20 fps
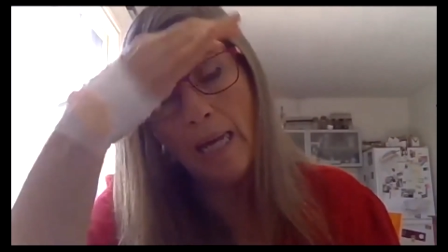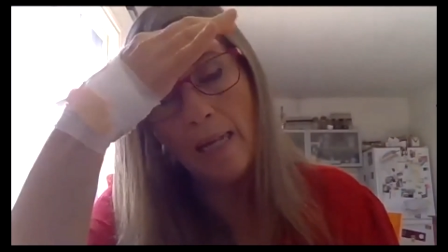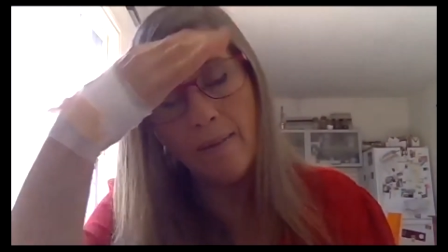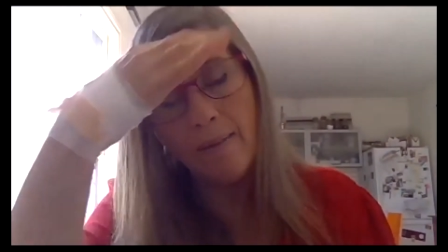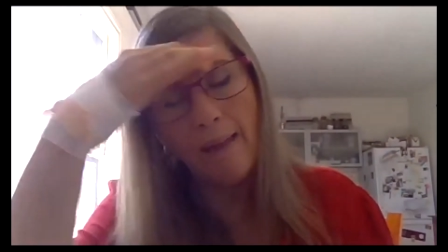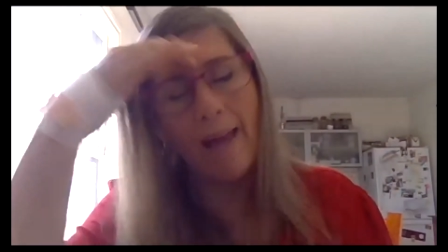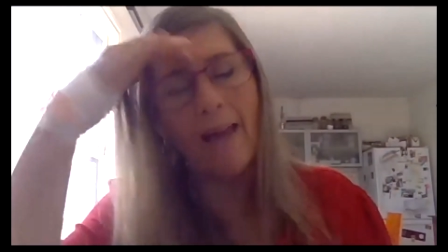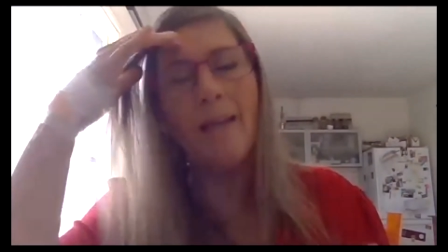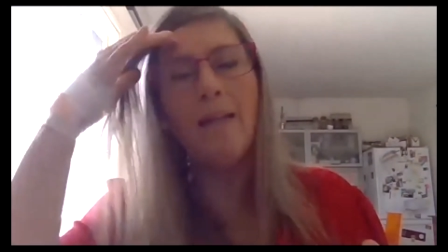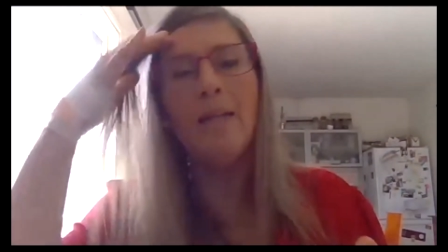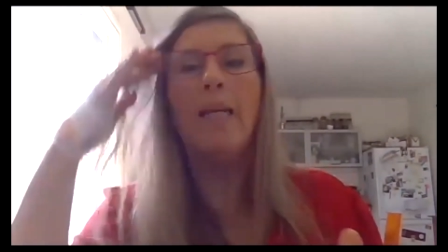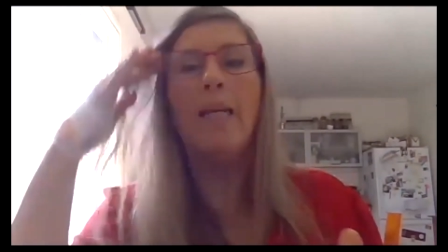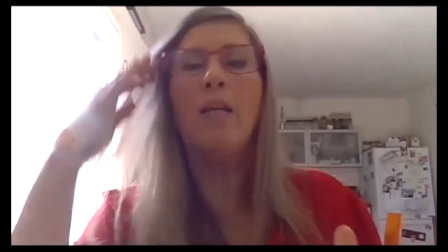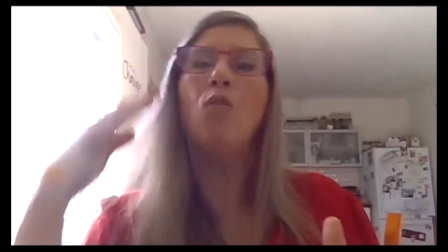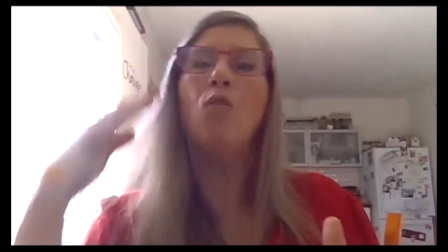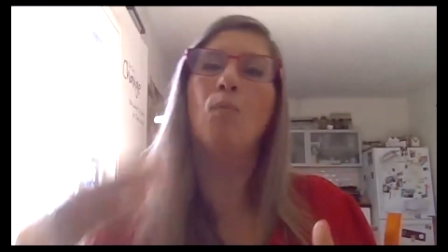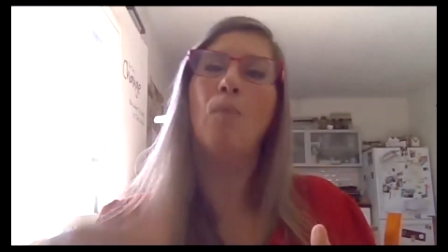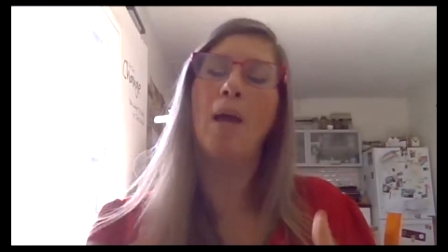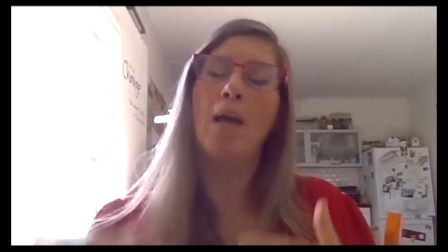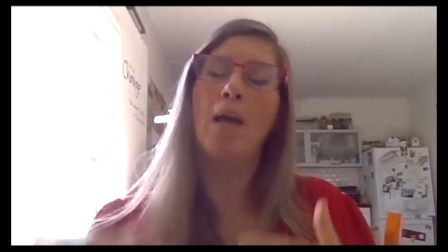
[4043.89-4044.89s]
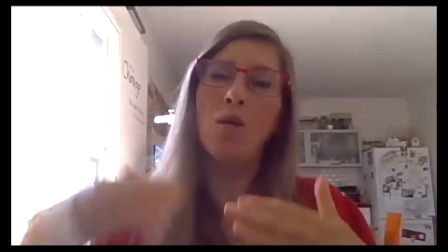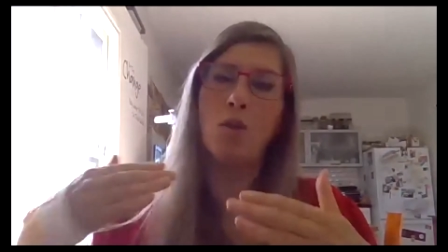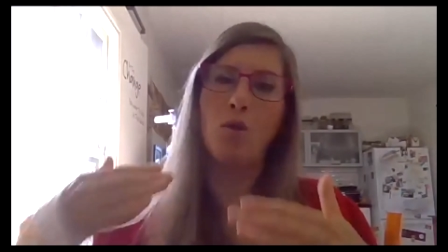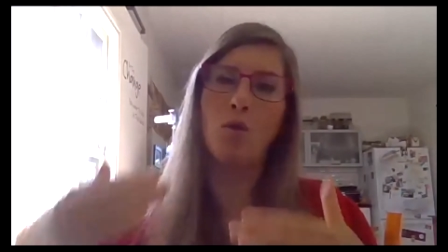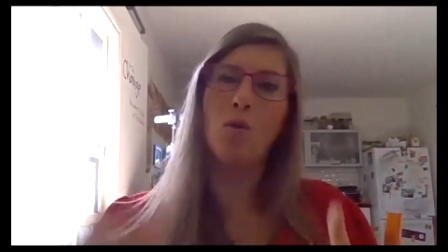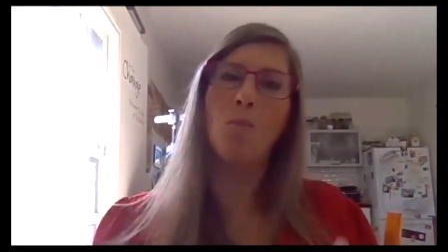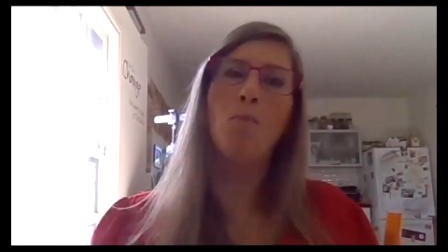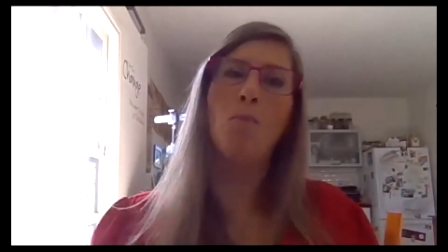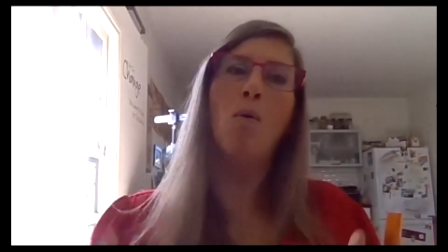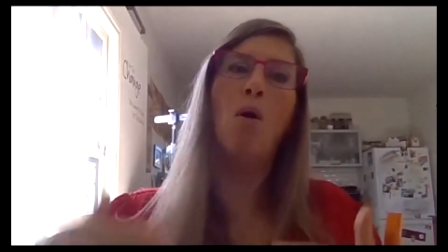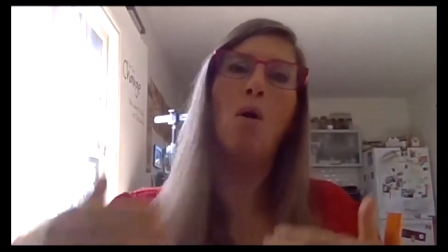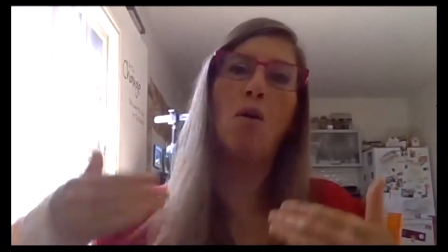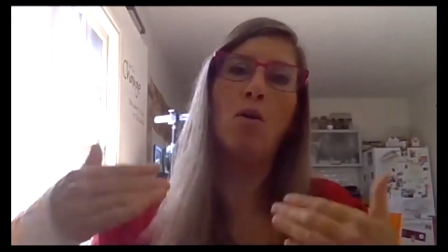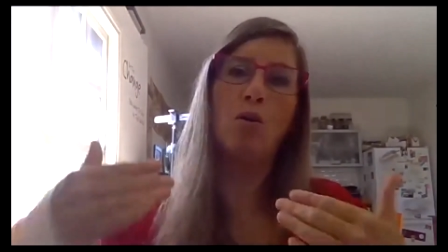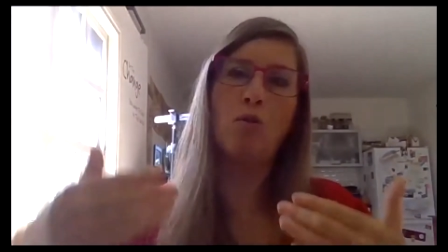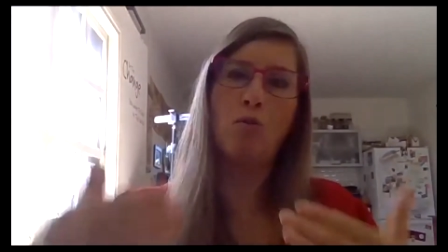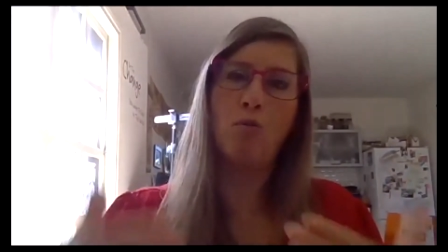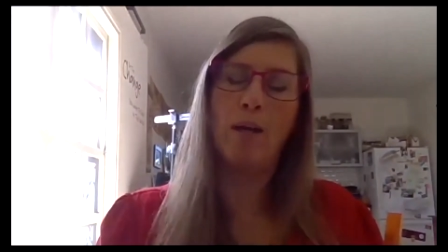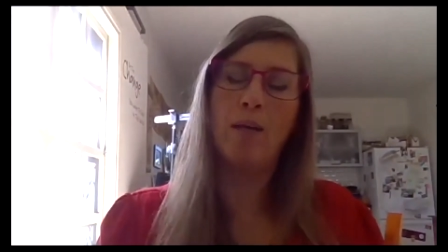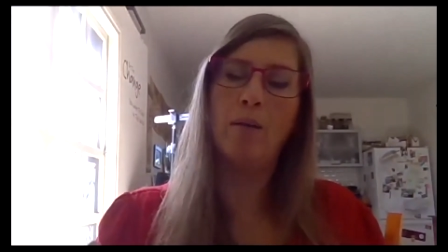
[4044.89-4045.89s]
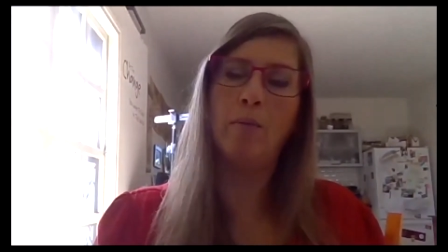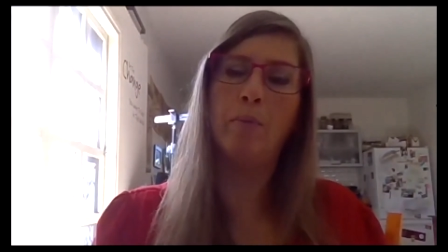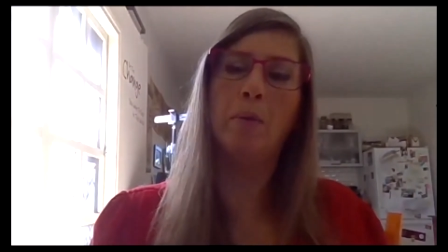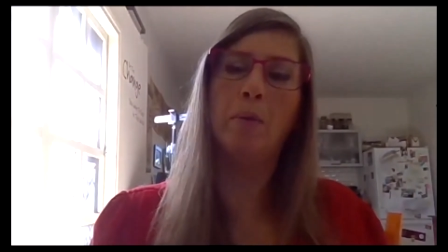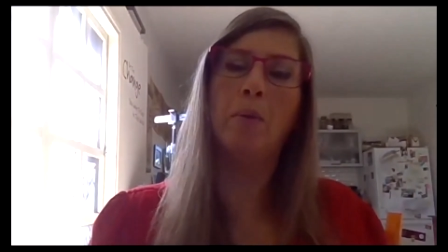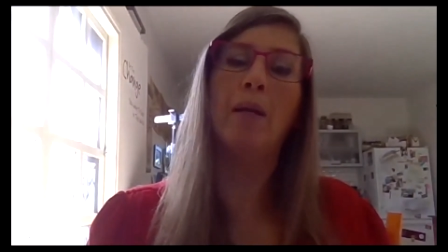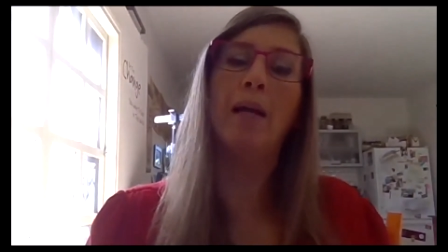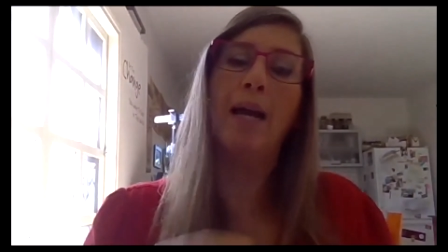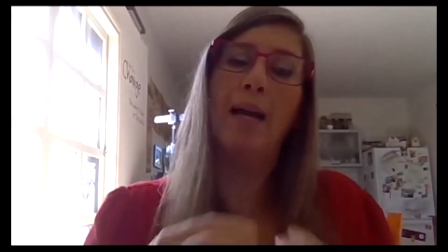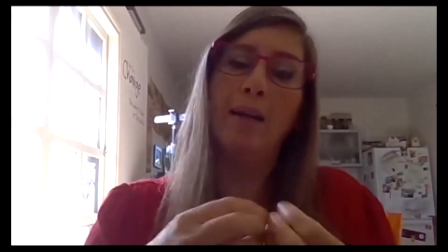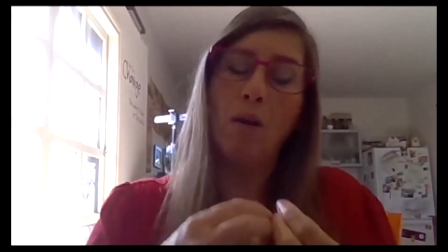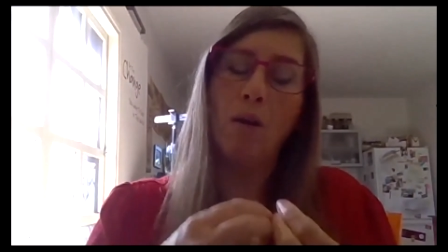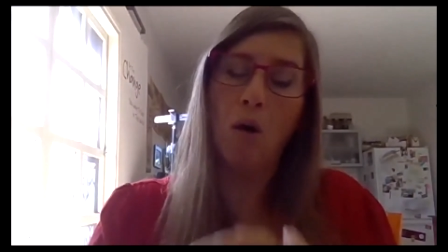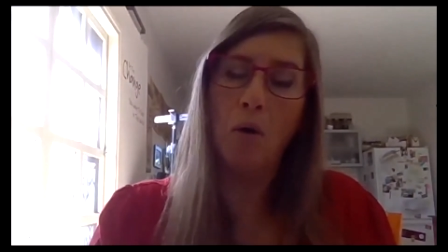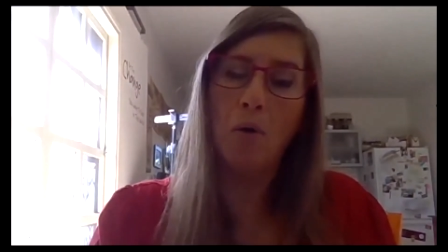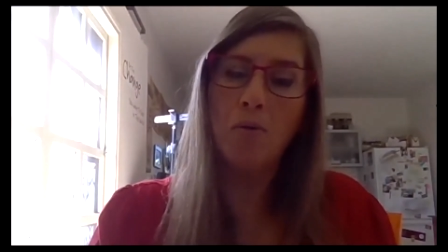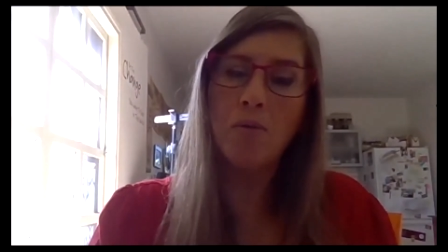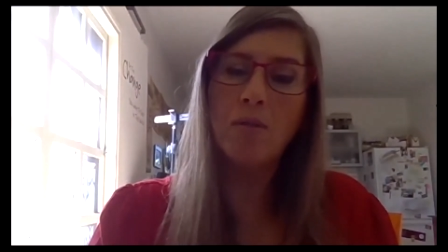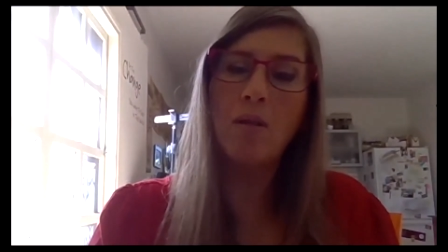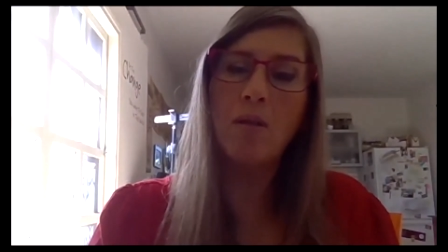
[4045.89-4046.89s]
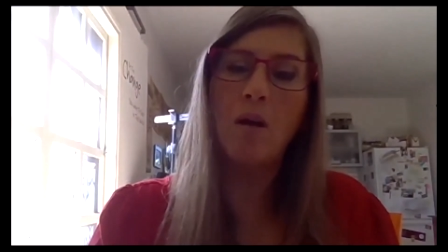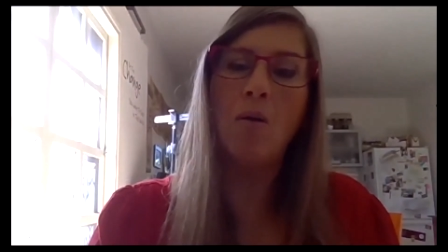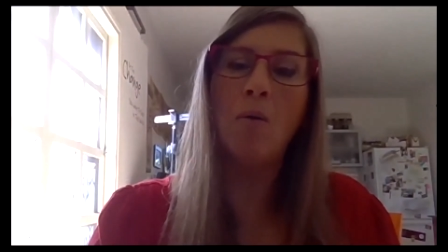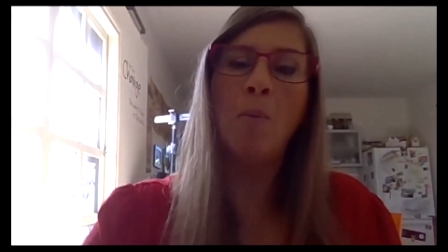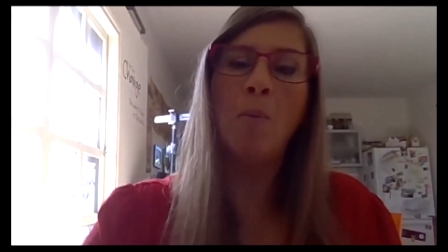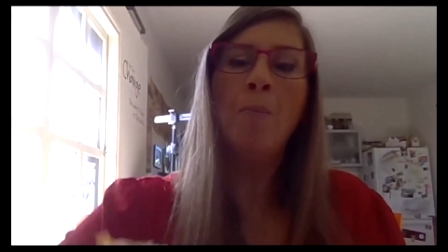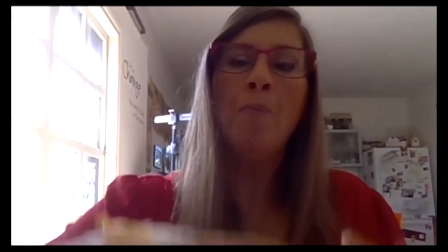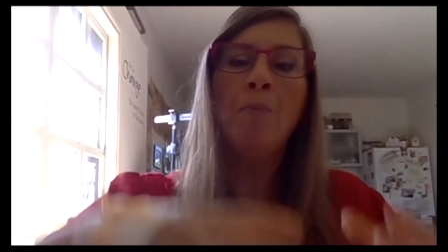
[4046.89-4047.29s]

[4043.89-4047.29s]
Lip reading: then it makes you more credible. And also,